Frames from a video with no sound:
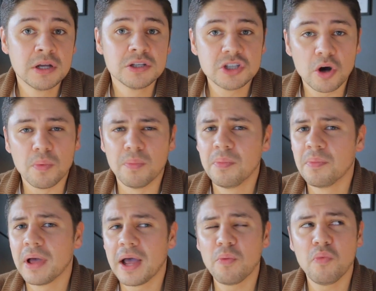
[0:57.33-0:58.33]
So
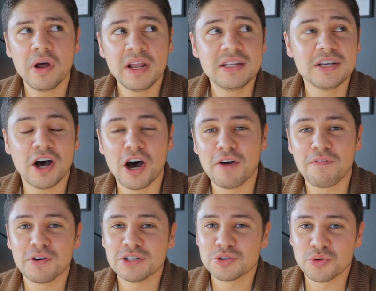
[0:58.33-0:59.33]
I wanted to
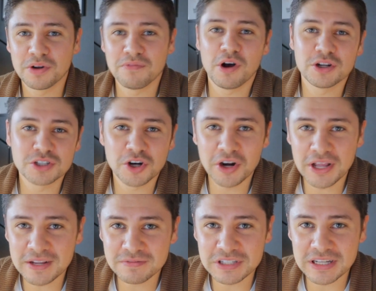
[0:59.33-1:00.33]
offer a sort of
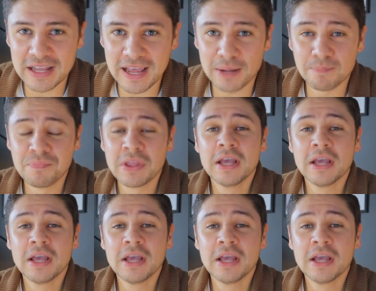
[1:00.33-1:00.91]
alternative today: